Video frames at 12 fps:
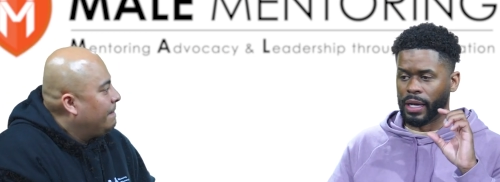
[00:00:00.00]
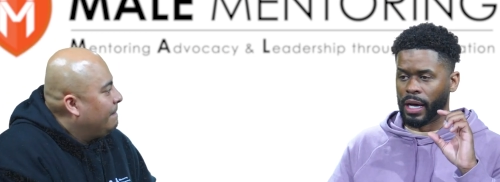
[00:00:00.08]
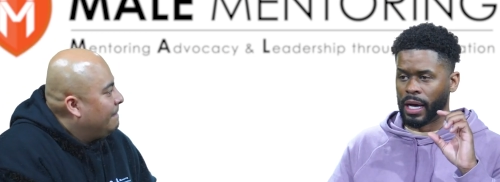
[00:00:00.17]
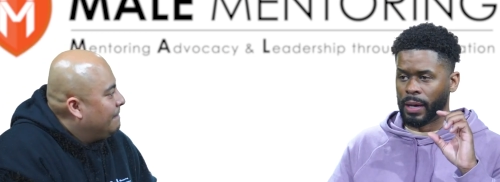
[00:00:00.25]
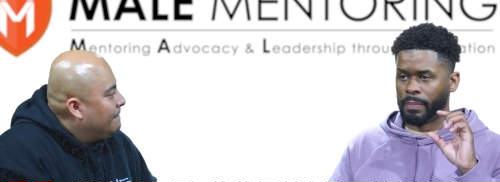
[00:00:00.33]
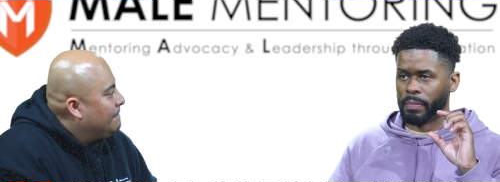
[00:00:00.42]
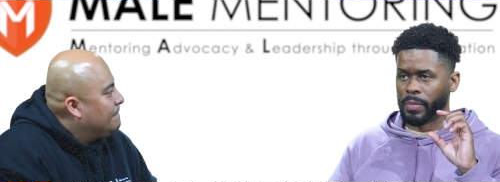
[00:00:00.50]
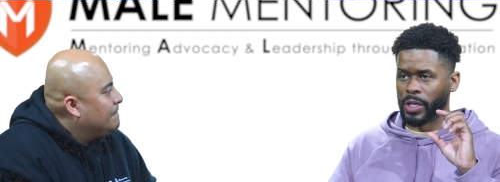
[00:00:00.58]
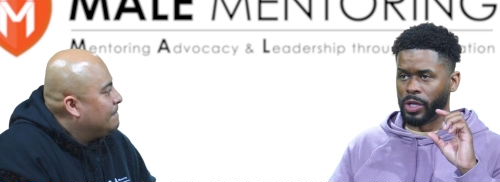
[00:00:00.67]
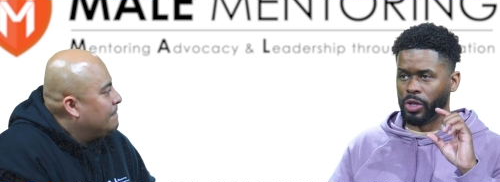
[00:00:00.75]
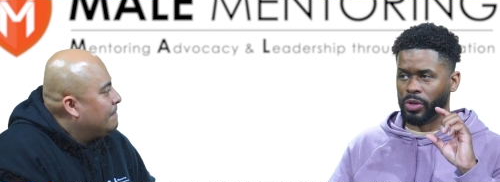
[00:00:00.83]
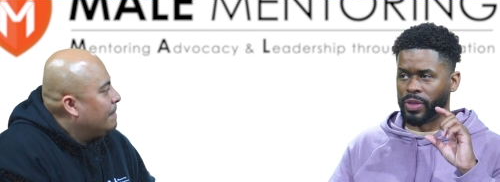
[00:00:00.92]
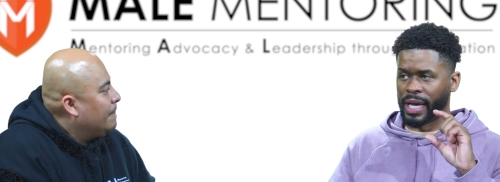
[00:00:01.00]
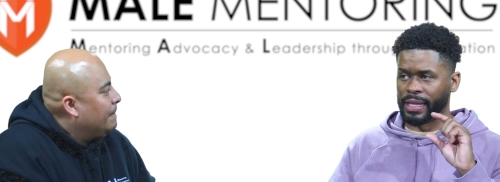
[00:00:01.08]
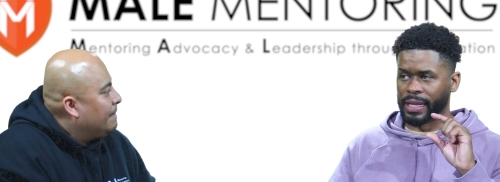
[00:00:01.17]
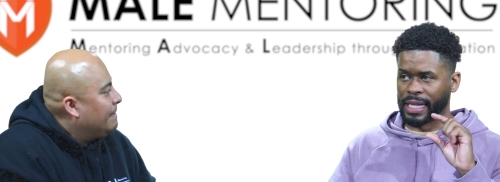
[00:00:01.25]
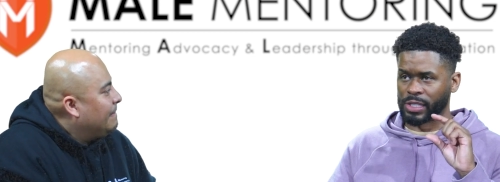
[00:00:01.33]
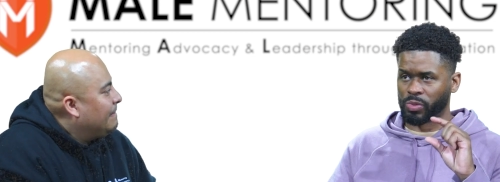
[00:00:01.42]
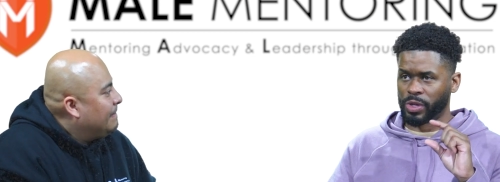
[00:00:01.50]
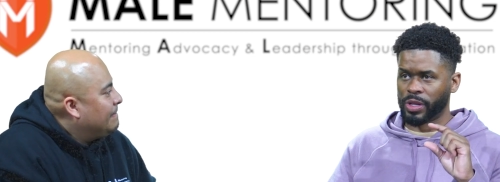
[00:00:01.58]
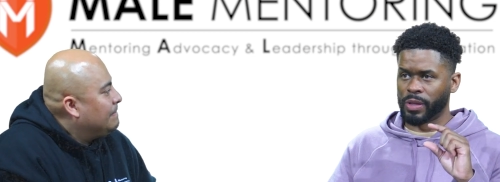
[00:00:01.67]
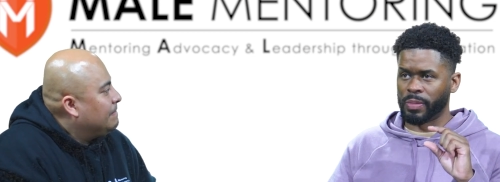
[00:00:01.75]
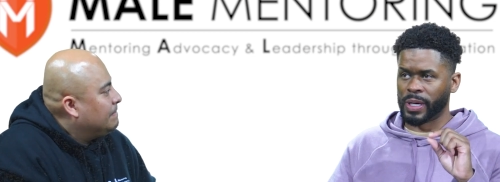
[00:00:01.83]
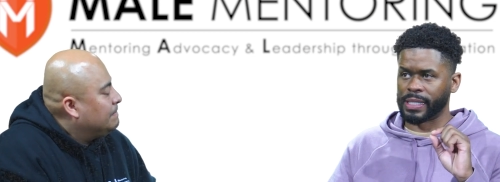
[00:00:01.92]
Speaker 1: Um, that that's one of
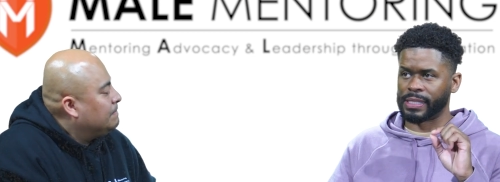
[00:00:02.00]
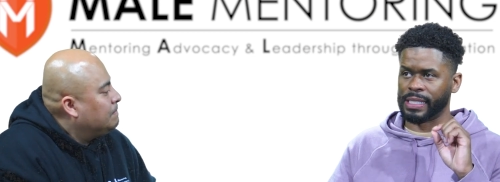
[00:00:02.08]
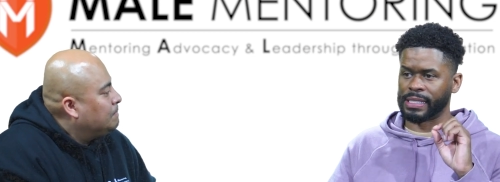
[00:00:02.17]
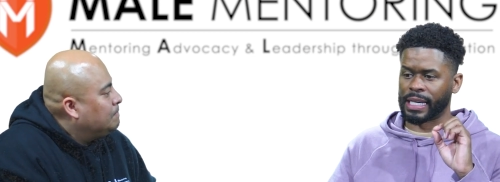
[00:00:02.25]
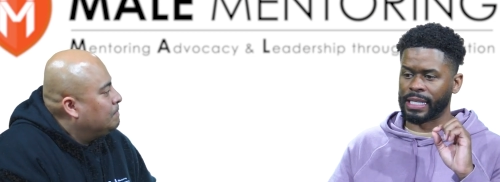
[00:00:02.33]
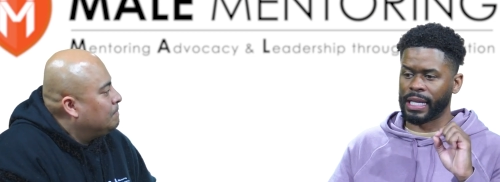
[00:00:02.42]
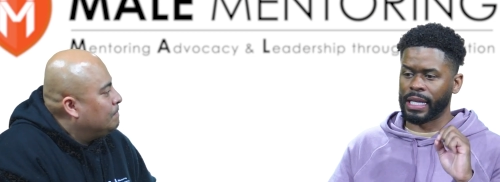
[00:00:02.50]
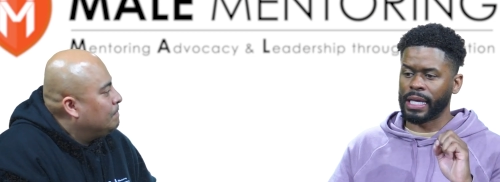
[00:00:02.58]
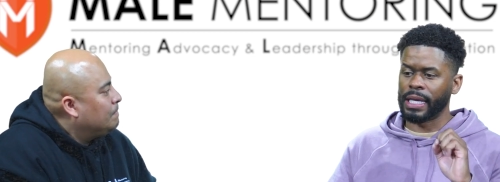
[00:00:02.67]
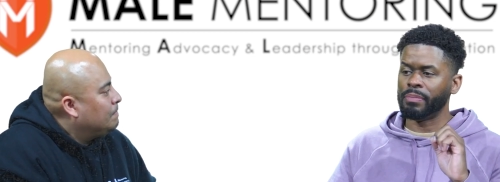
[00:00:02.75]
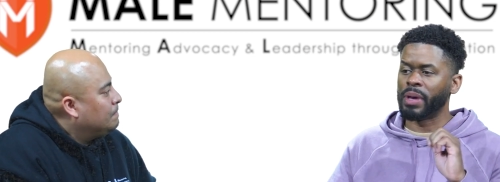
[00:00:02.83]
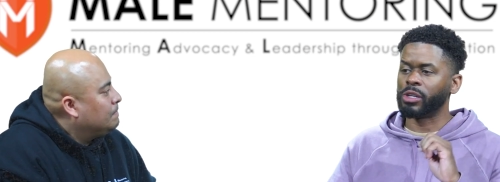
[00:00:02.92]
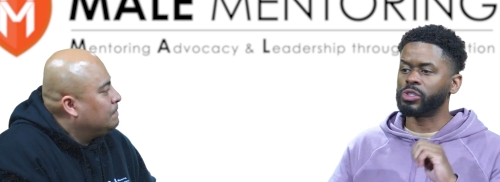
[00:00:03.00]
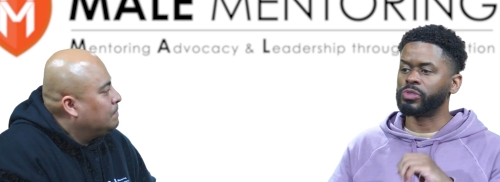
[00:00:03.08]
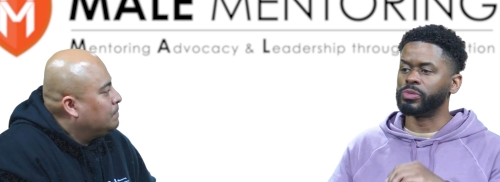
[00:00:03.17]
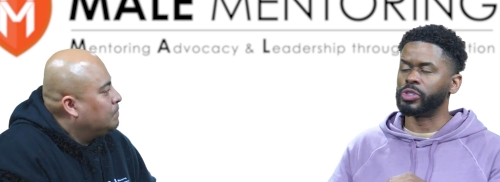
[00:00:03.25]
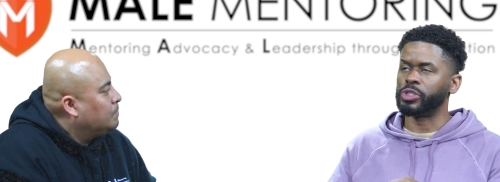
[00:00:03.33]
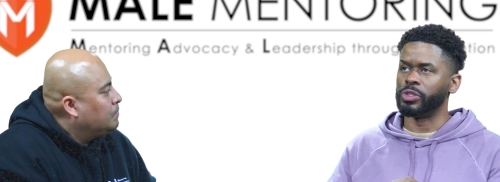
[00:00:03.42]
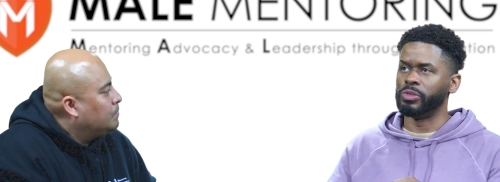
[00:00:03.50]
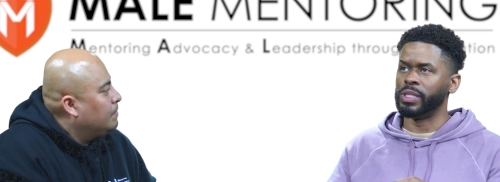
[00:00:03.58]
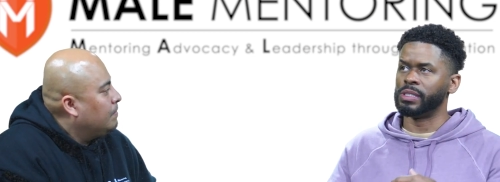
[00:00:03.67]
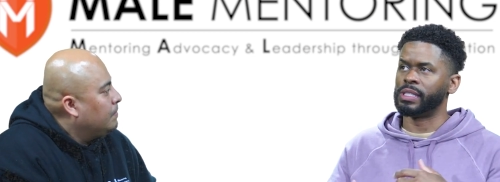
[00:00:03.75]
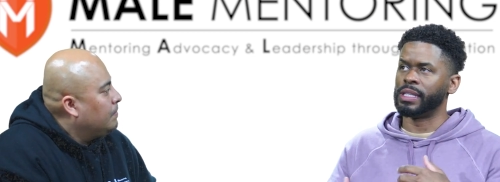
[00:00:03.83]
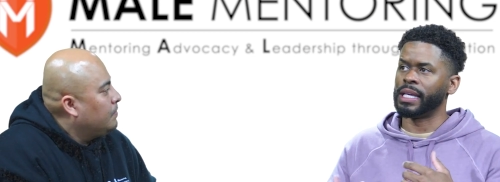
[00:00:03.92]
the biggest things I get emails from
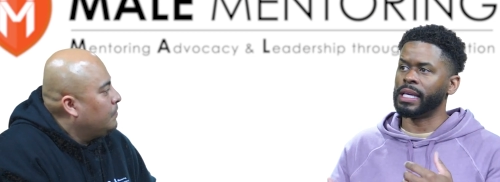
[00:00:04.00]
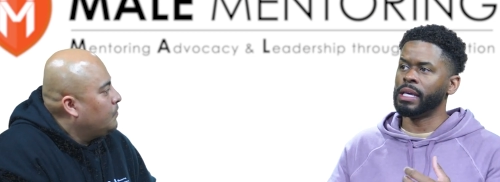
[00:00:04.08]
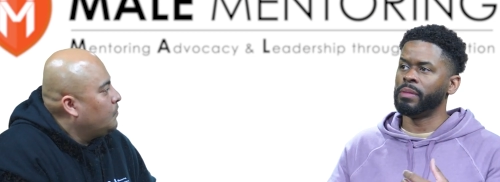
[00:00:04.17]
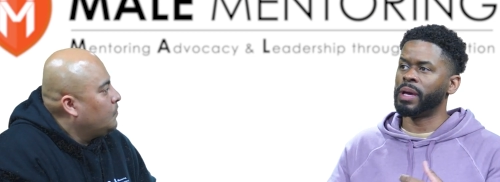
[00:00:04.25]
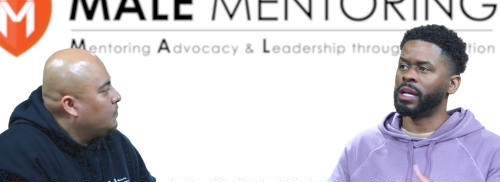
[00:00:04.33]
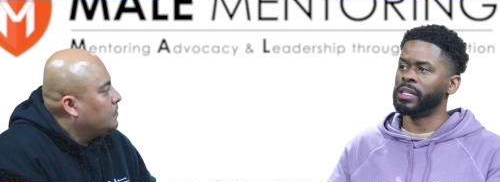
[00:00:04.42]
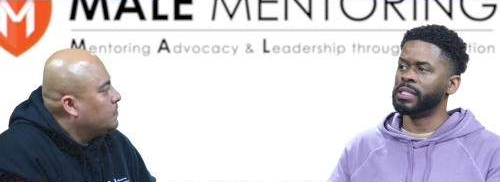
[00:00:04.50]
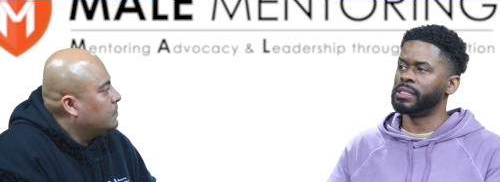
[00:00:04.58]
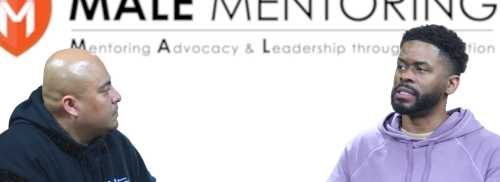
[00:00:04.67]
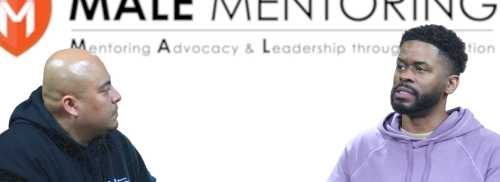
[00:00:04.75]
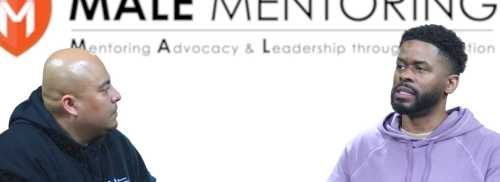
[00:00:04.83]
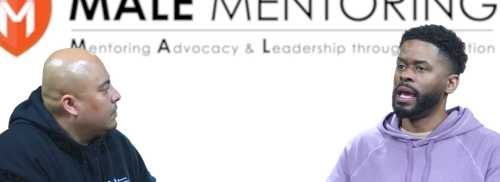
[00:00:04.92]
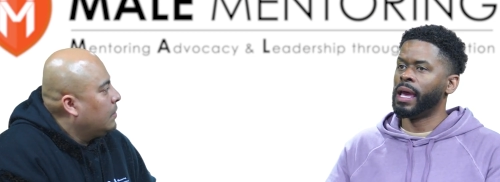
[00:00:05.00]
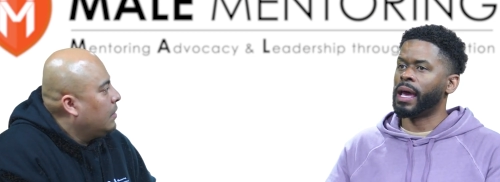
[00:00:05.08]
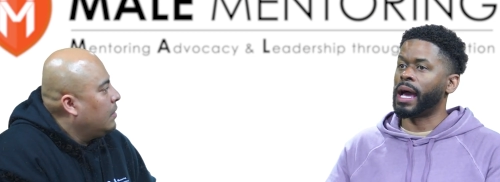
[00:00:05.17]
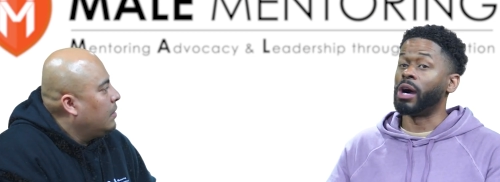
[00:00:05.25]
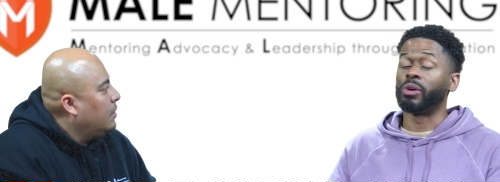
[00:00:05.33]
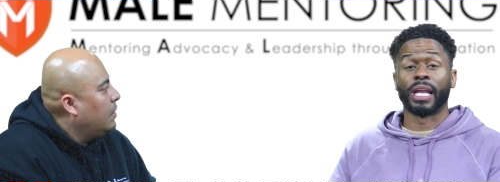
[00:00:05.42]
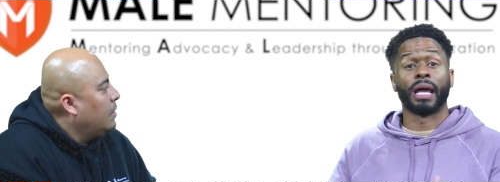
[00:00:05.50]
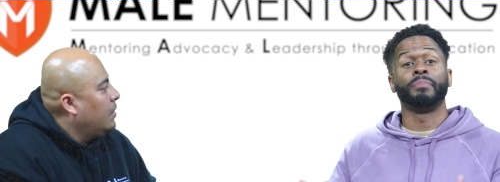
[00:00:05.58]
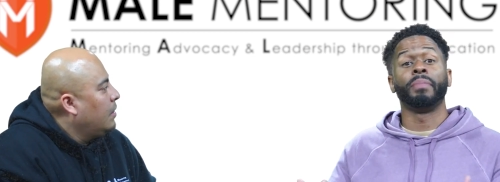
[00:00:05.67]
students, and the email is is how can I